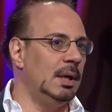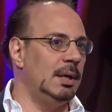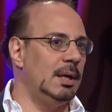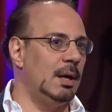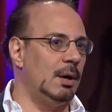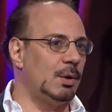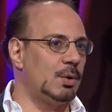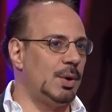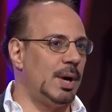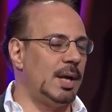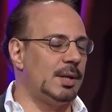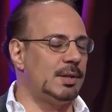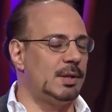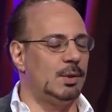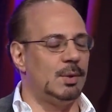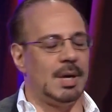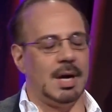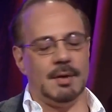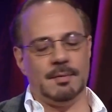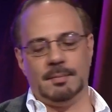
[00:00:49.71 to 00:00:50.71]
Now,
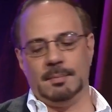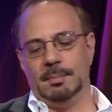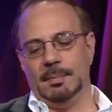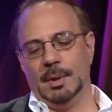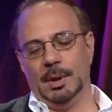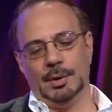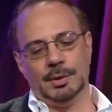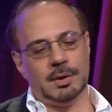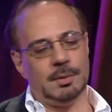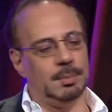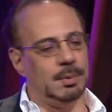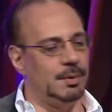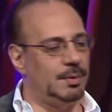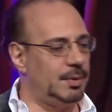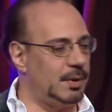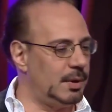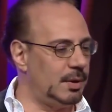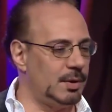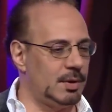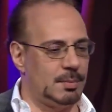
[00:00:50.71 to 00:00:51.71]
granted, you have multiple
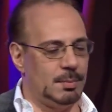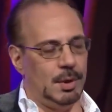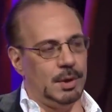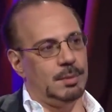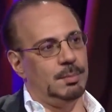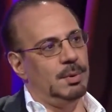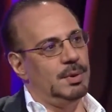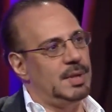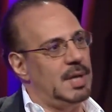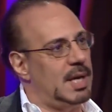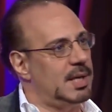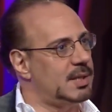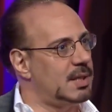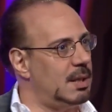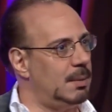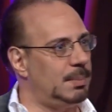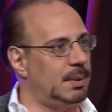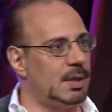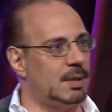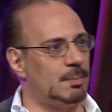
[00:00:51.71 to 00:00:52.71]
theaters, multiple dance
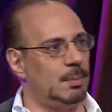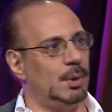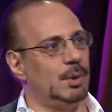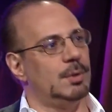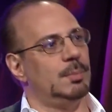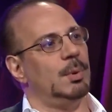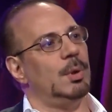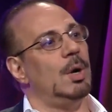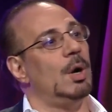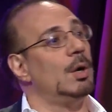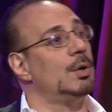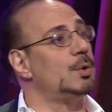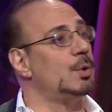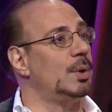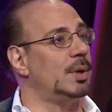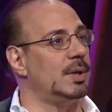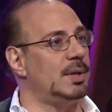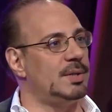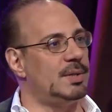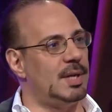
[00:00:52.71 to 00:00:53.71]
companies, multiple arts
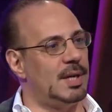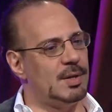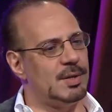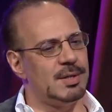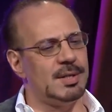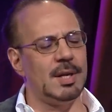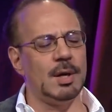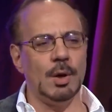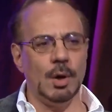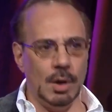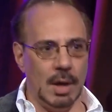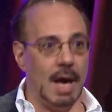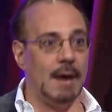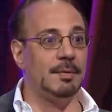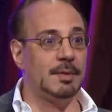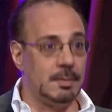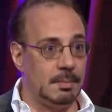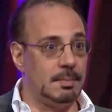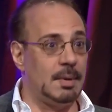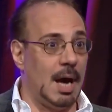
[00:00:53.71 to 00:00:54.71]
organizations that all
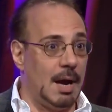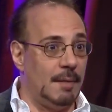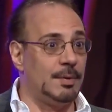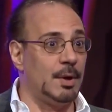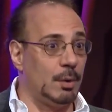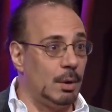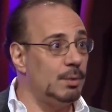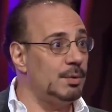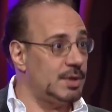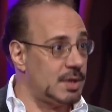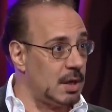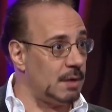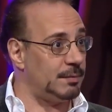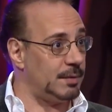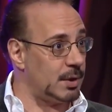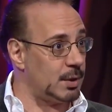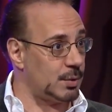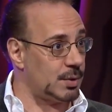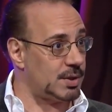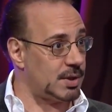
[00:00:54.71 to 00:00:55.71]
have to have their own
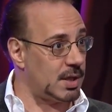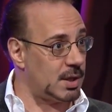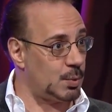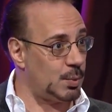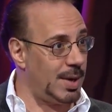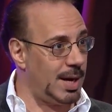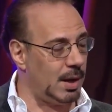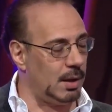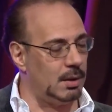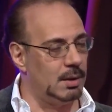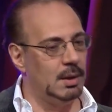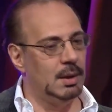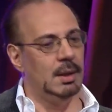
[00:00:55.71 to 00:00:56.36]
self-interest as well.